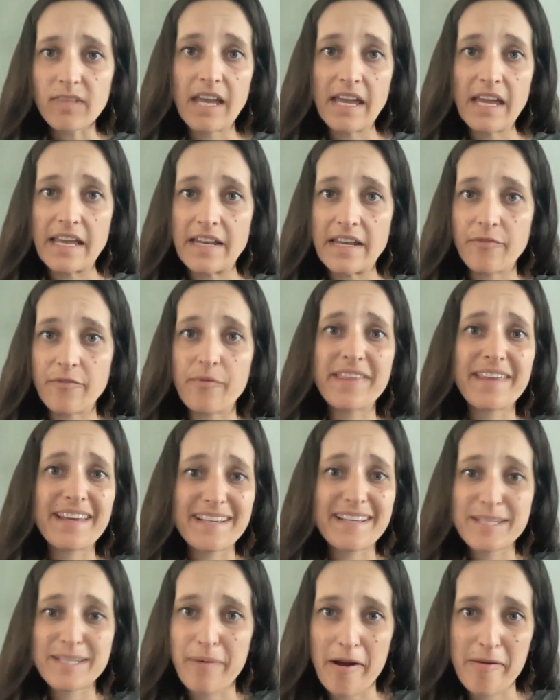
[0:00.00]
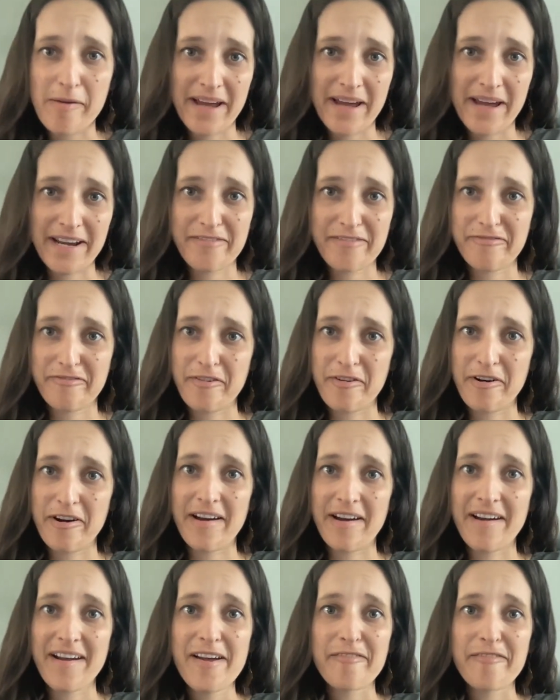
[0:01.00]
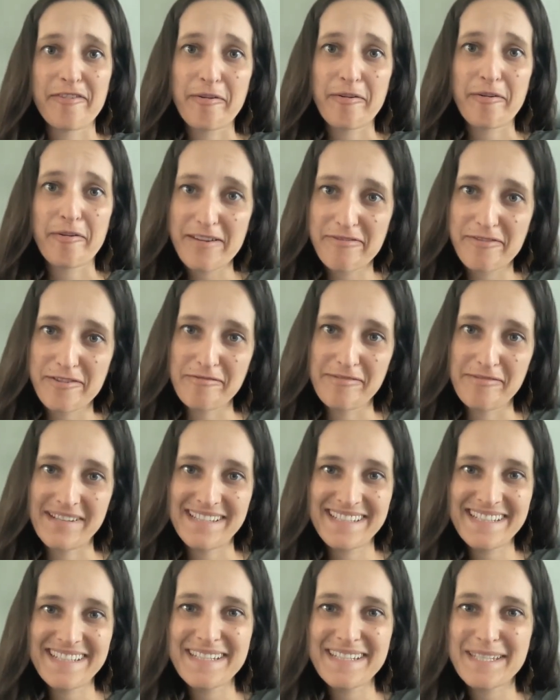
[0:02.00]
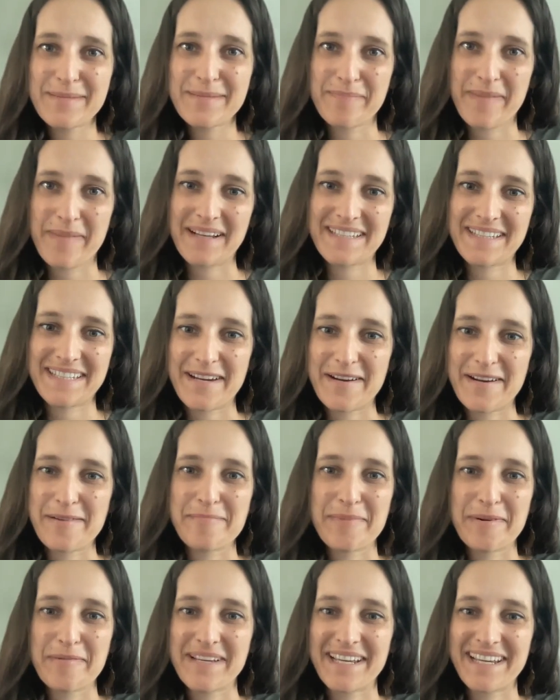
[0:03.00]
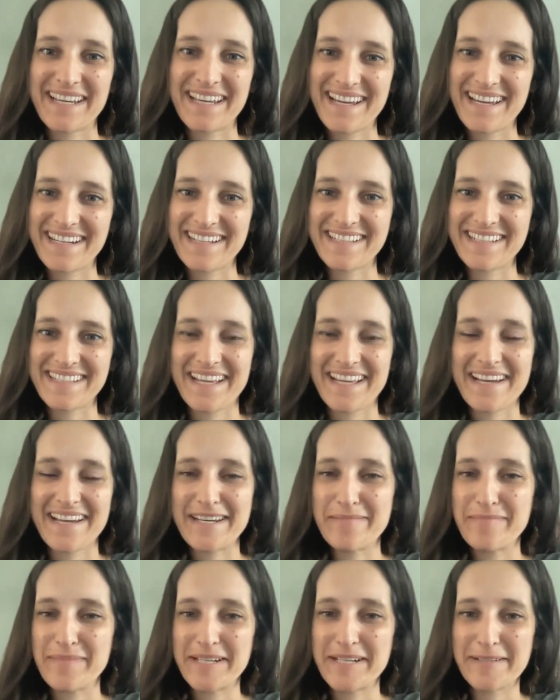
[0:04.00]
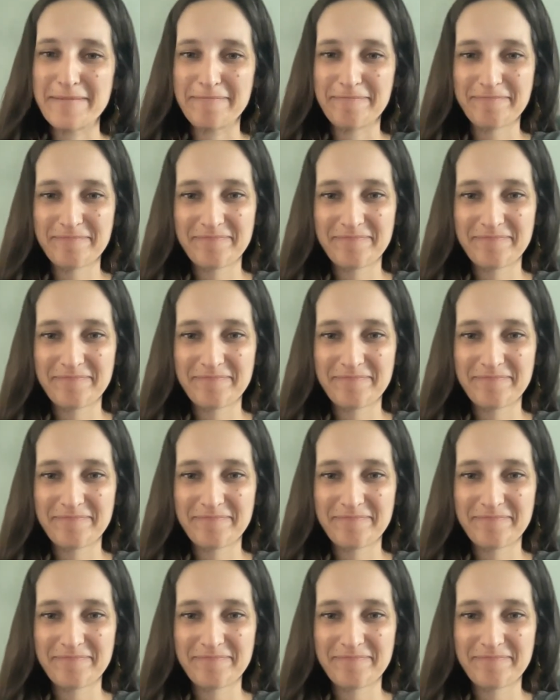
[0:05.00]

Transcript: And we think it's problematic for quite a few reasons, but we can get into that in a minute.